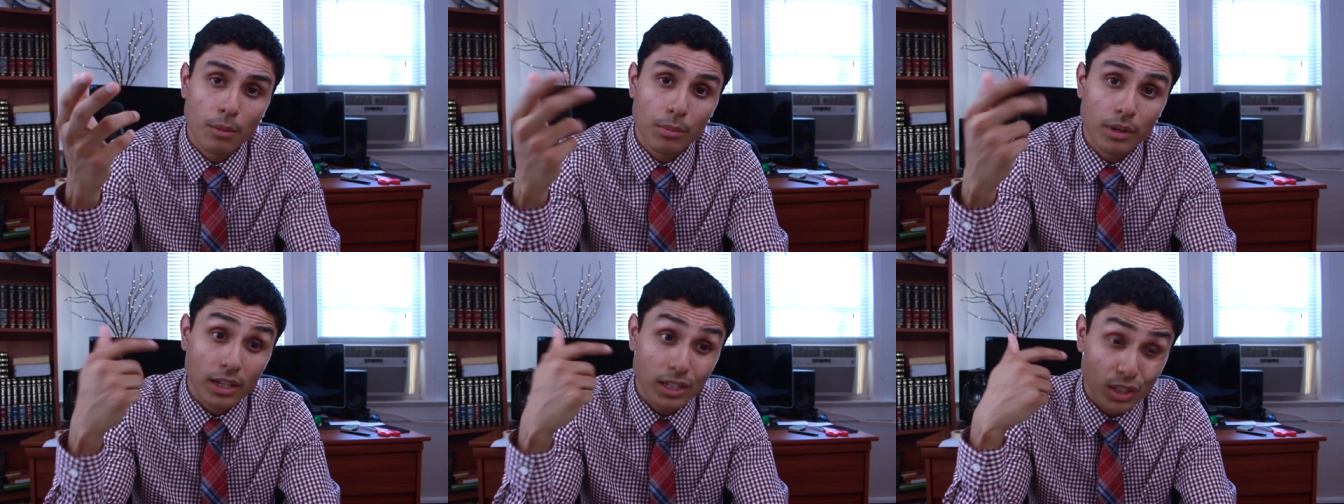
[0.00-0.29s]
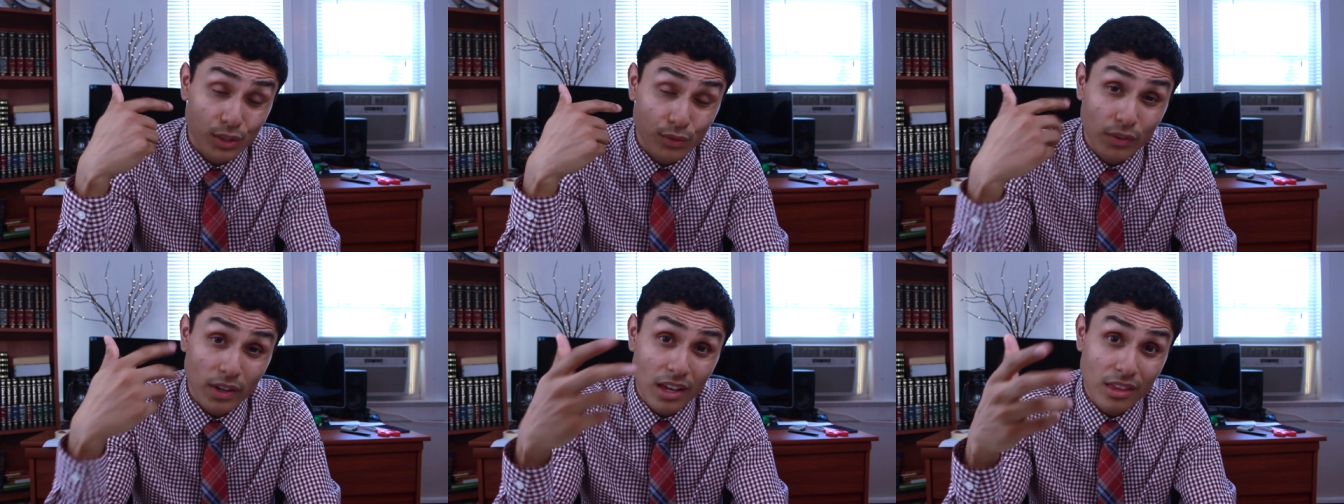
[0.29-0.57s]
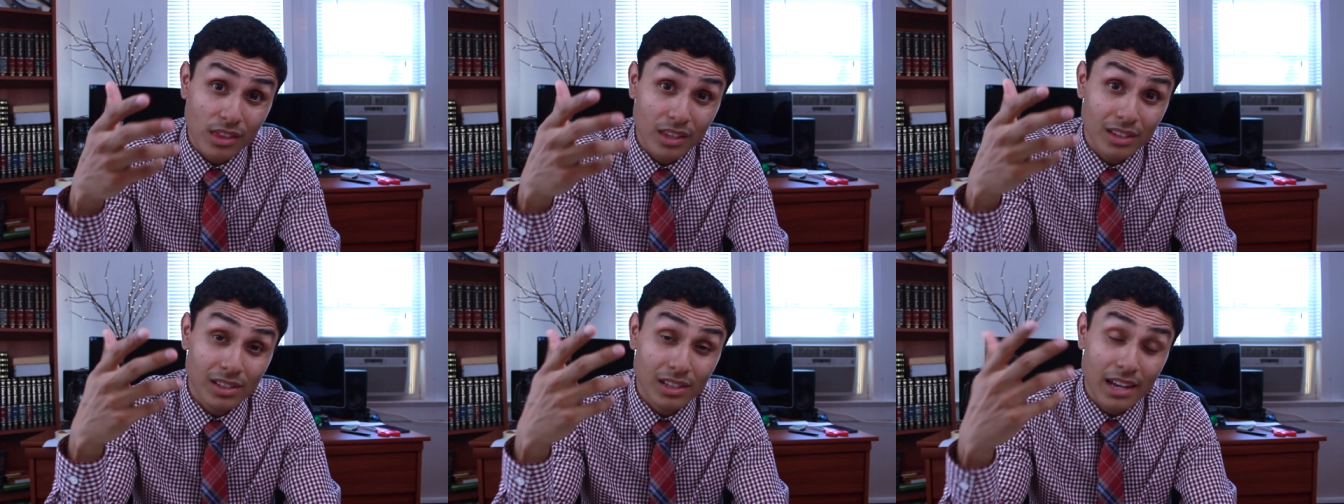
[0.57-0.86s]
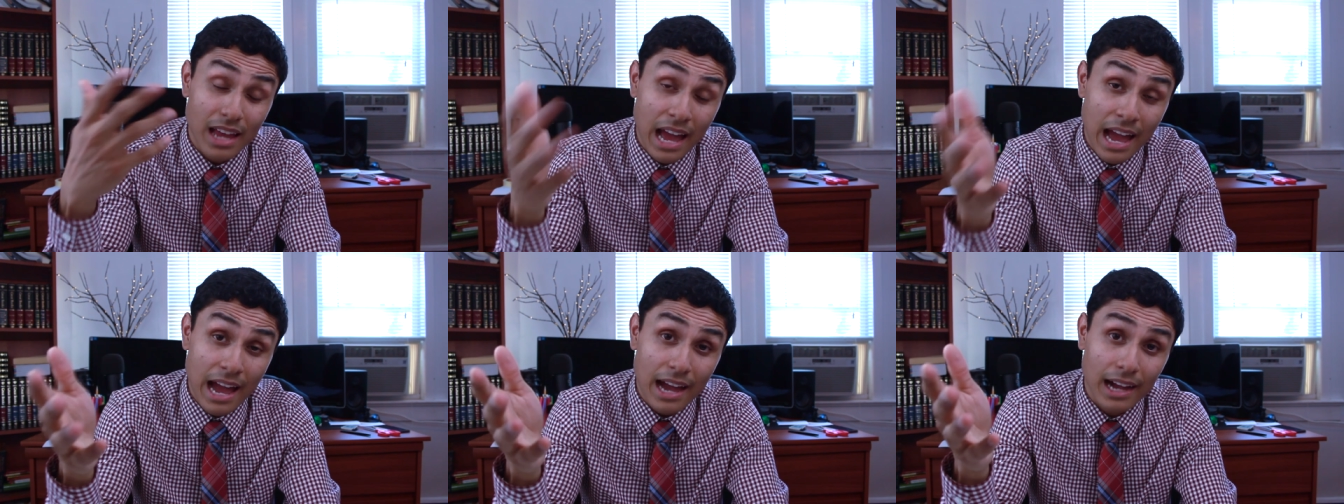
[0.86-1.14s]
Because faith is
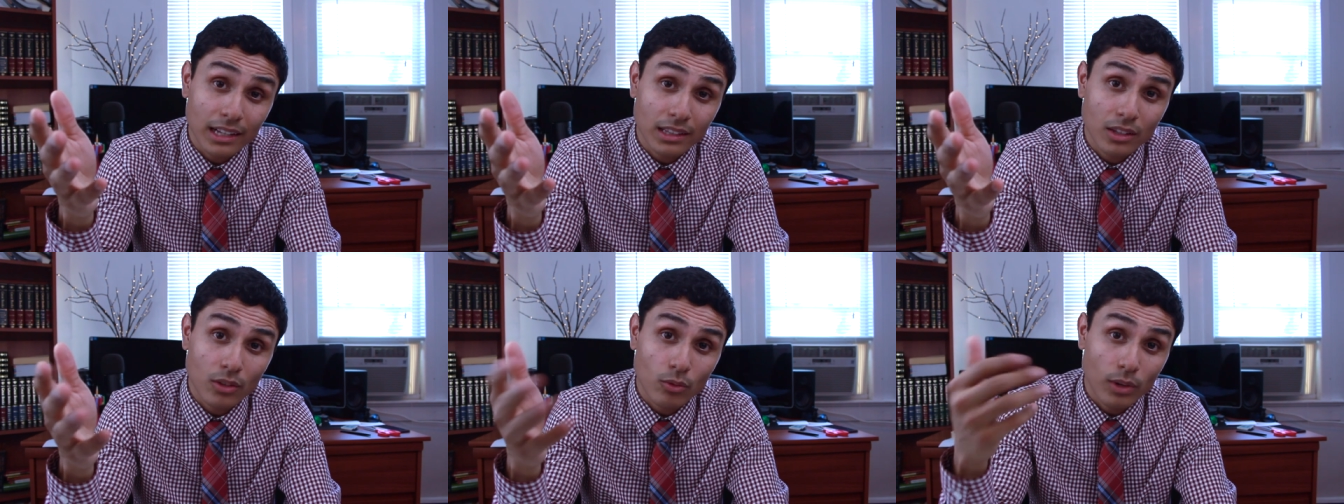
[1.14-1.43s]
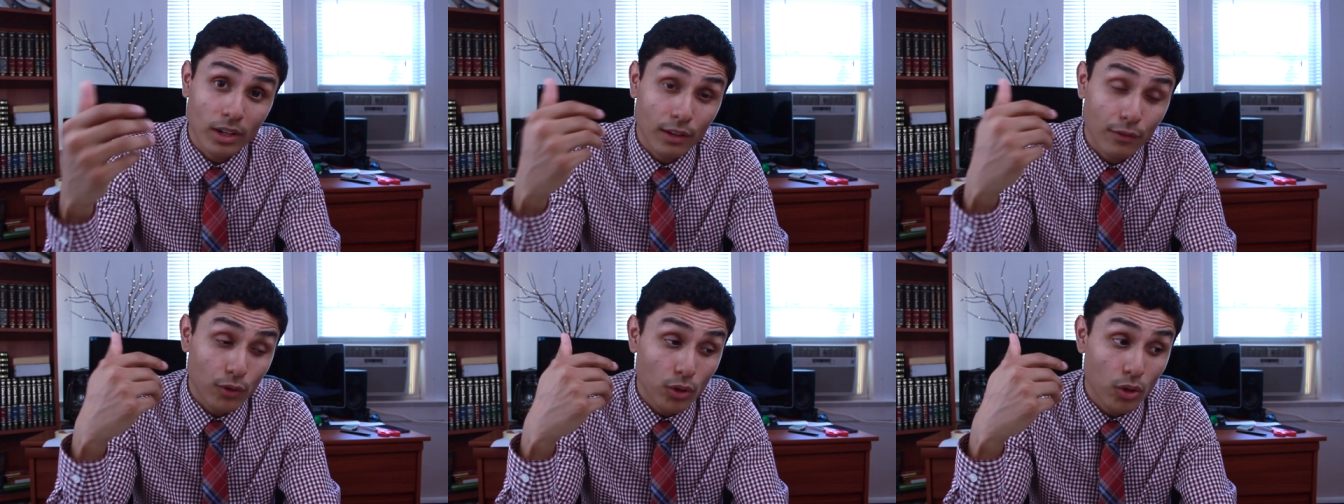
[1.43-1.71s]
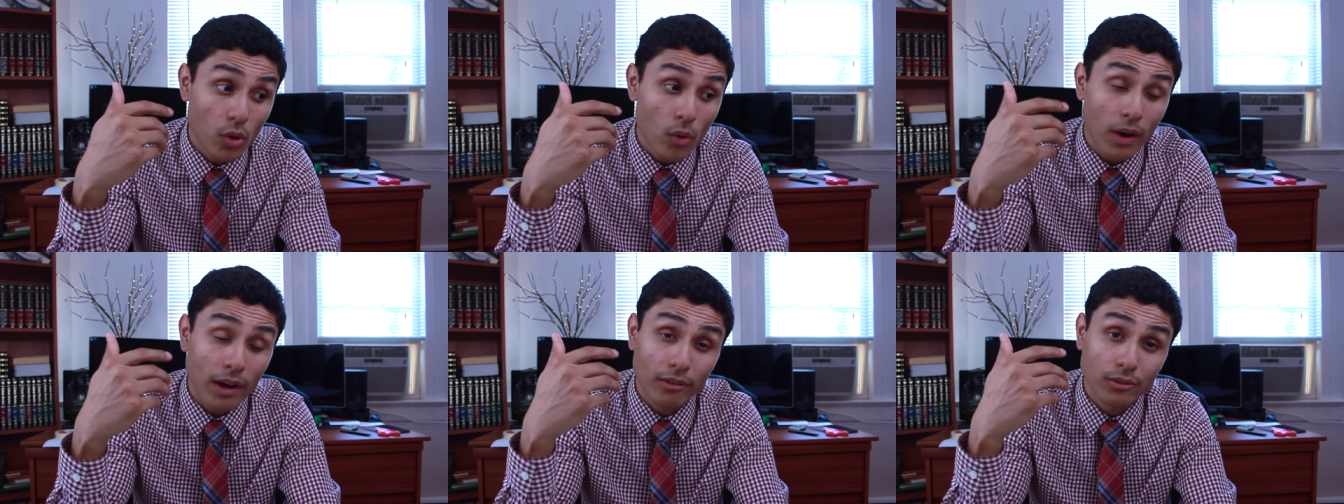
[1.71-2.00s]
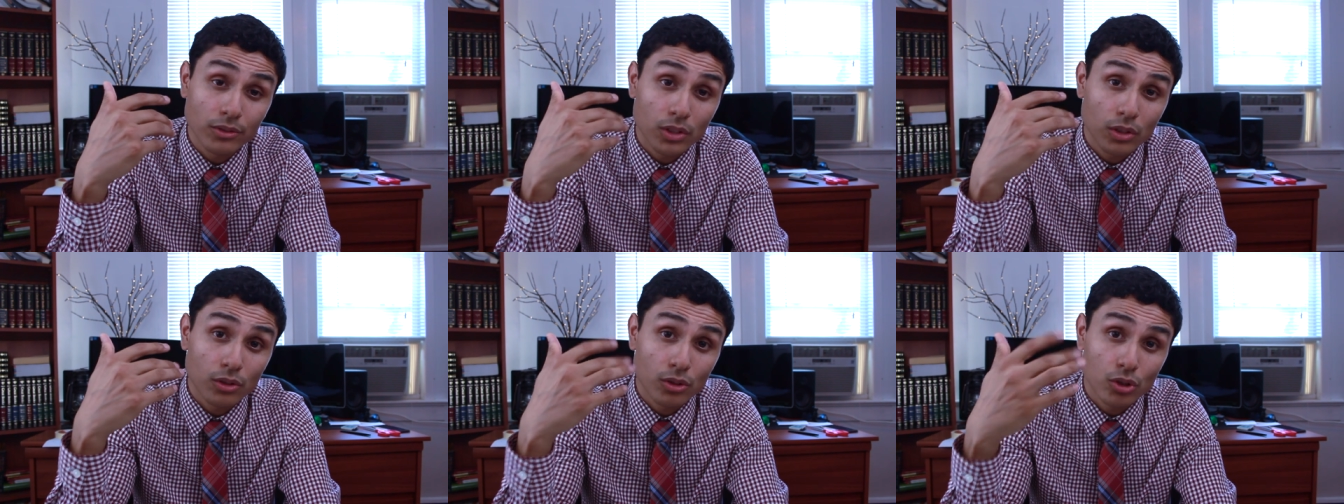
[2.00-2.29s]
an act, right? If you go out
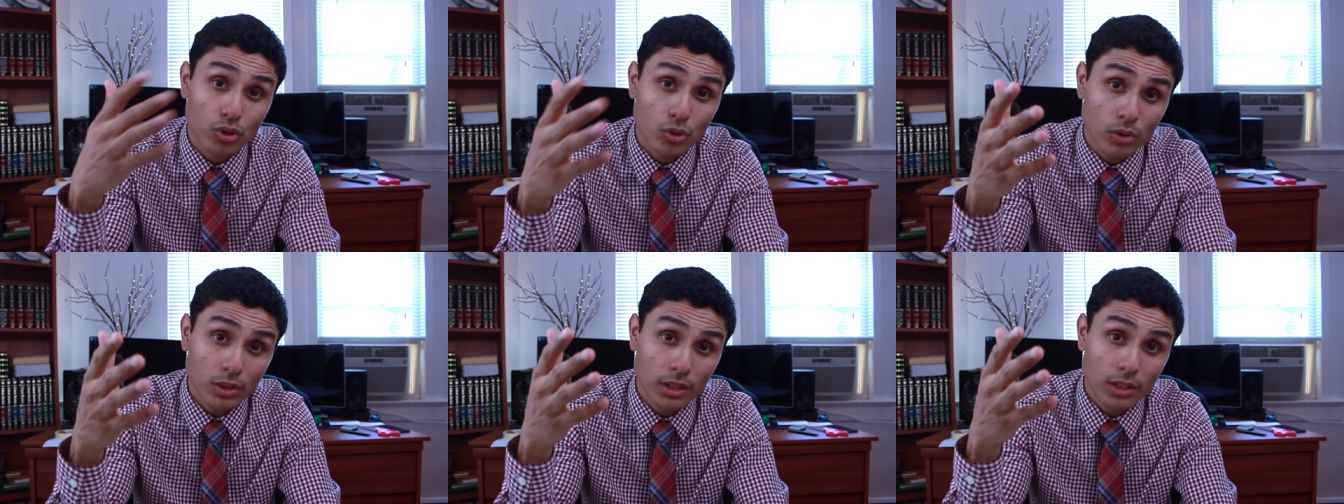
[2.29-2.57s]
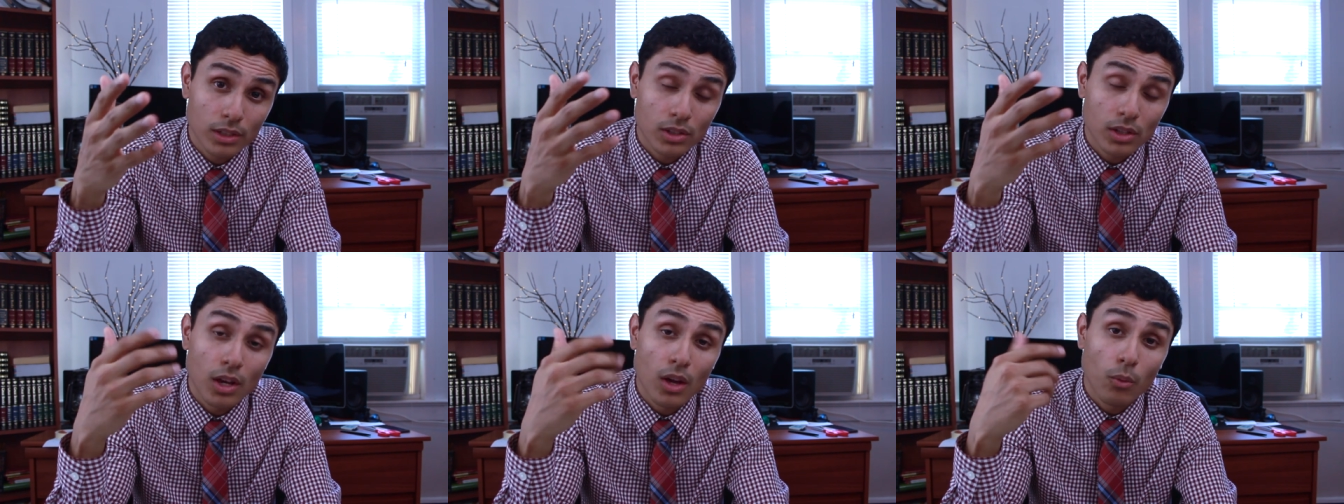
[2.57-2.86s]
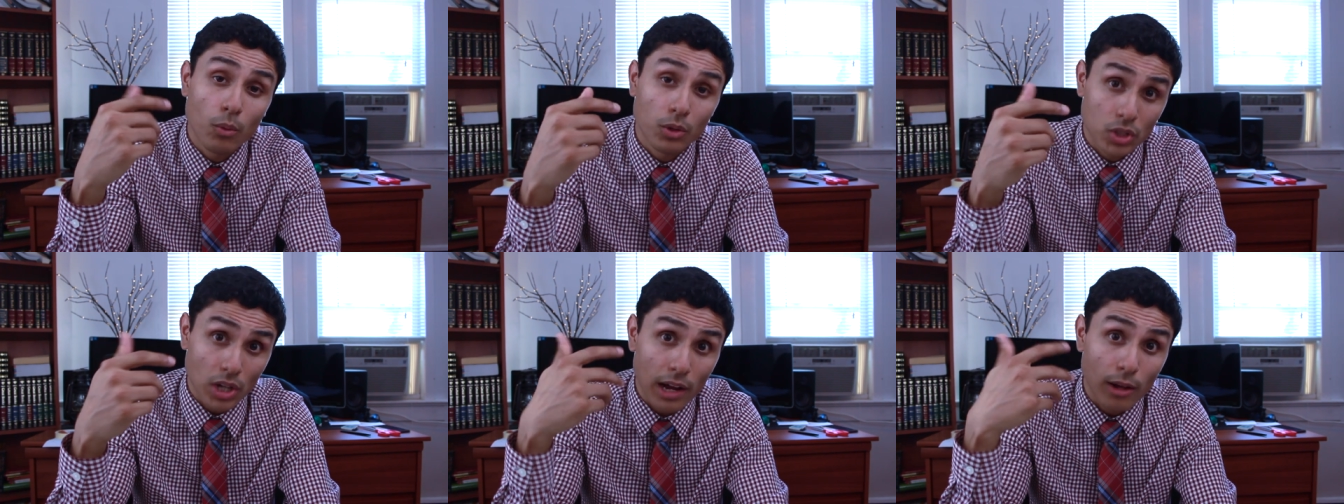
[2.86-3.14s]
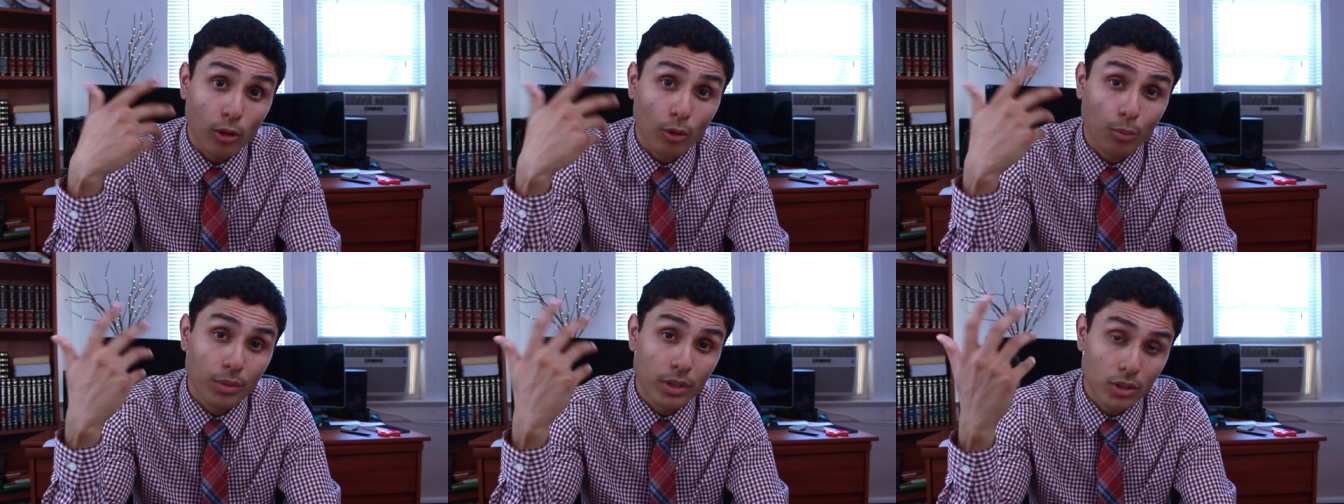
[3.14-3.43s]
into the streets, which
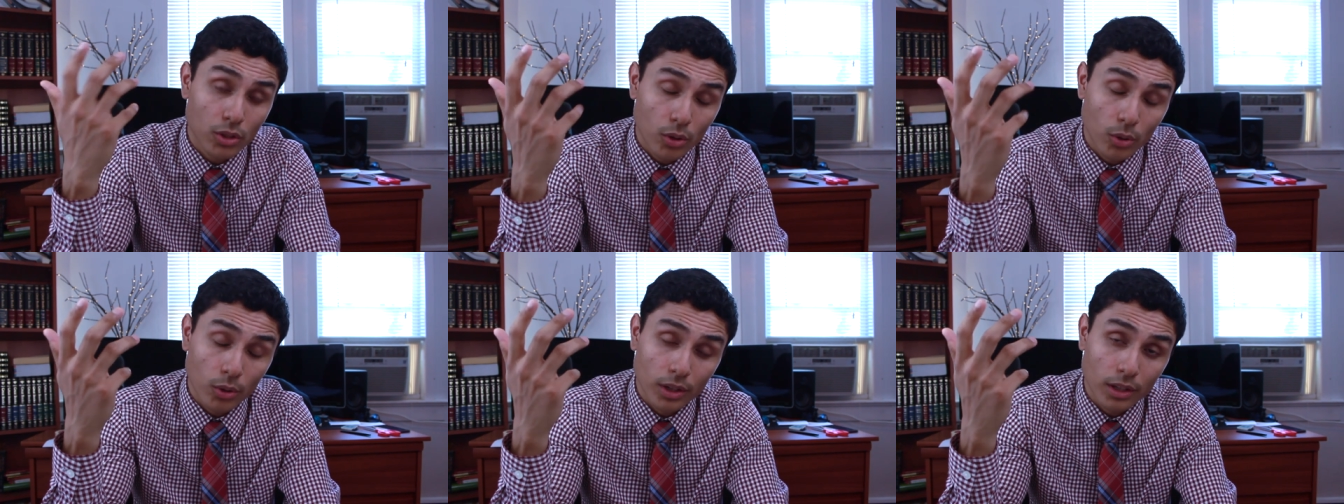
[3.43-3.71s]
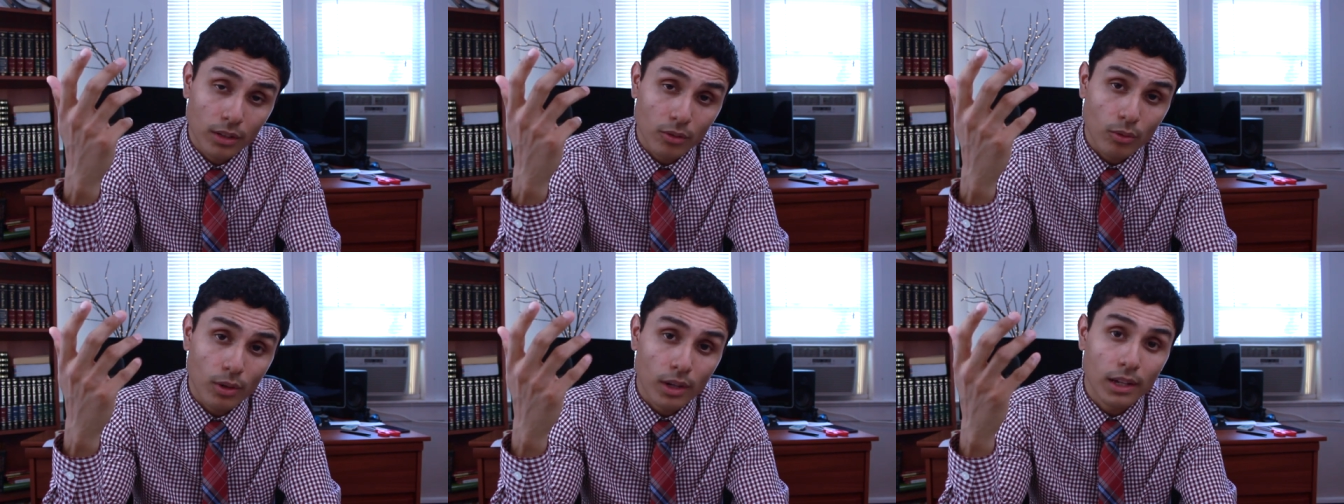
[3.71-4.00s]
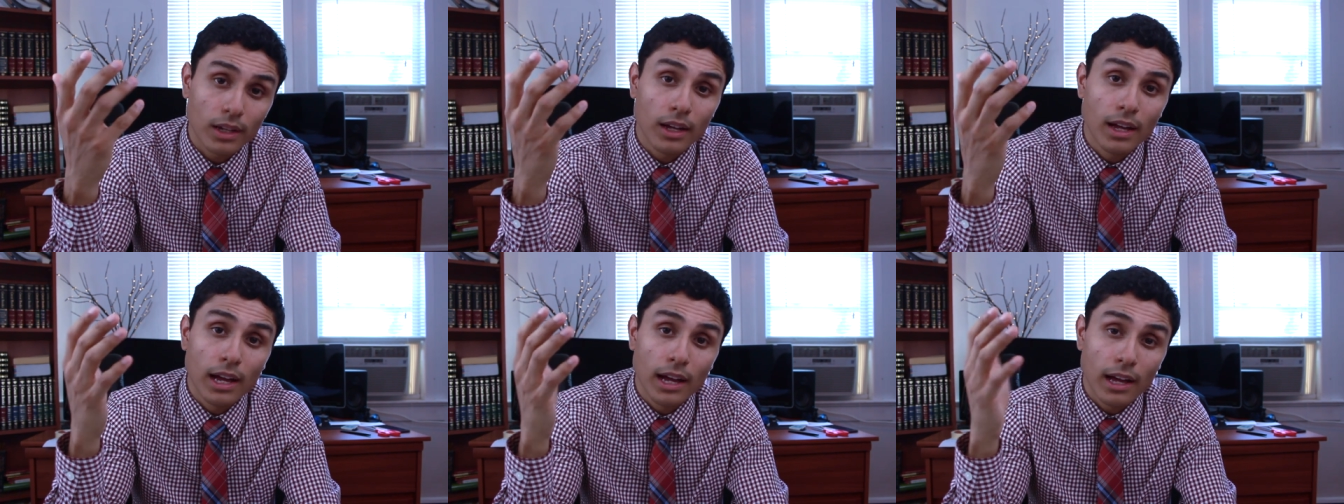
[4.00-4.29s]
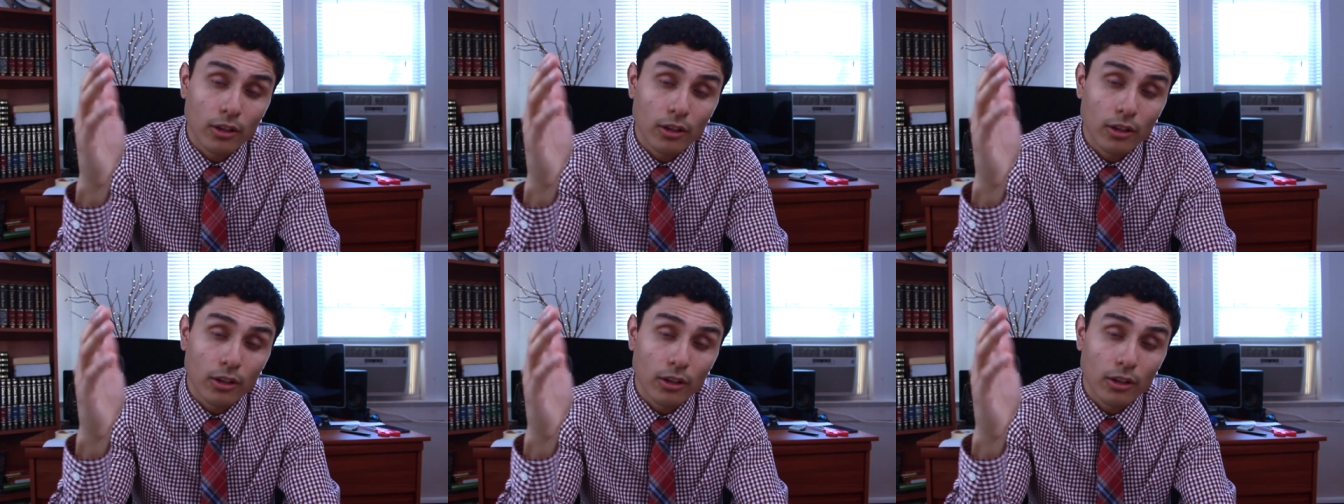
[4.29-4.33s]
I will be doing, right?